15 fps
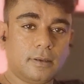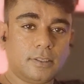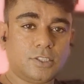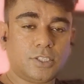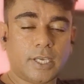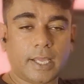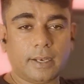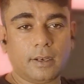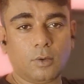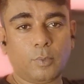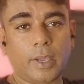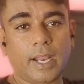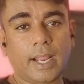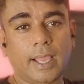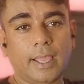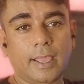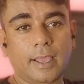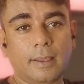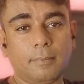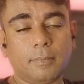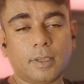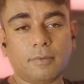channel where I
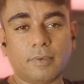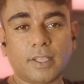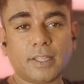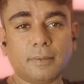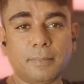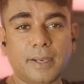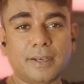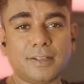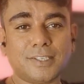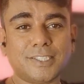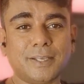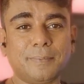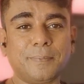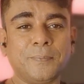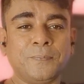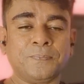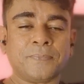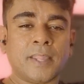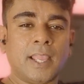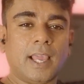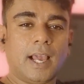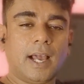am giving the mentorship.
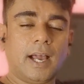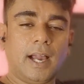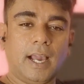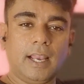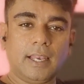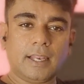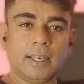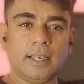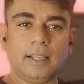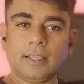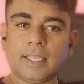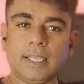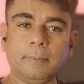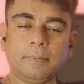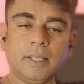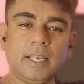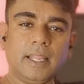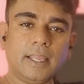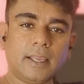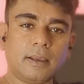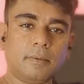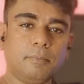I'll keep the
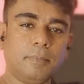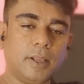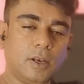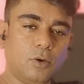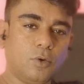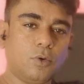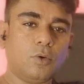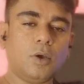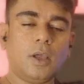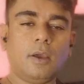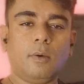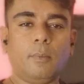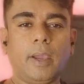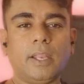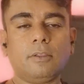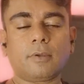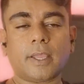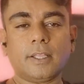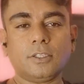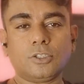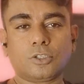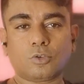link below where you
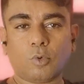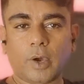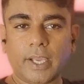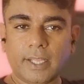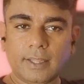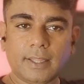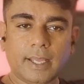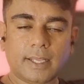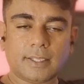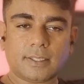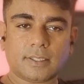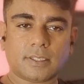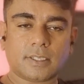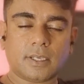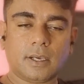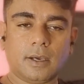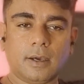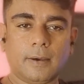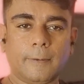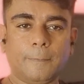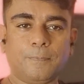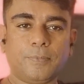can join that
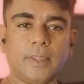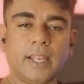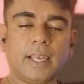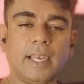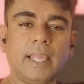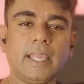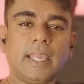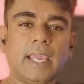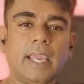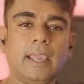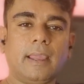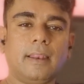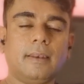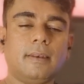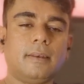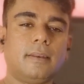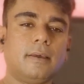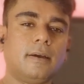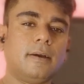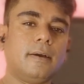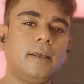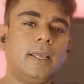link
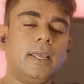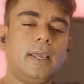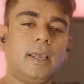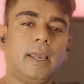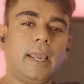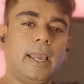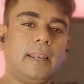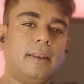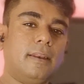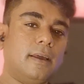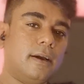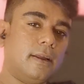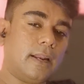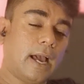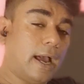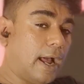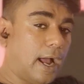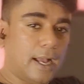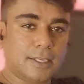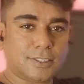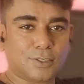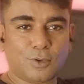and learn,
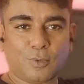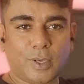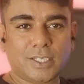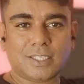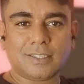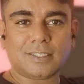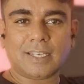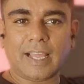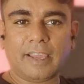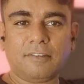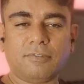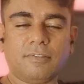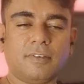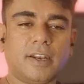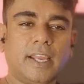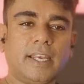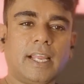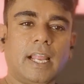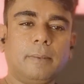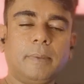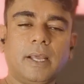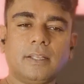ask you questions live, right?
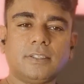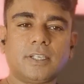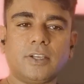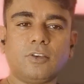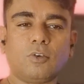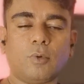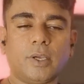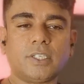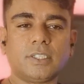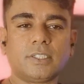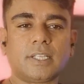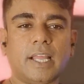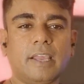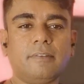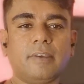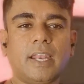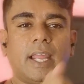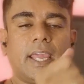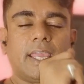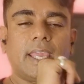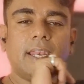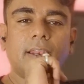I'll be answering your questions live, and
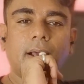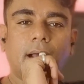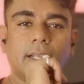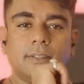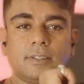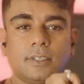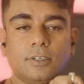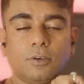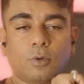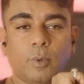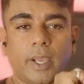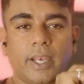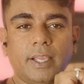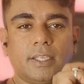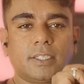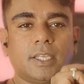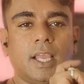I can answer your queries,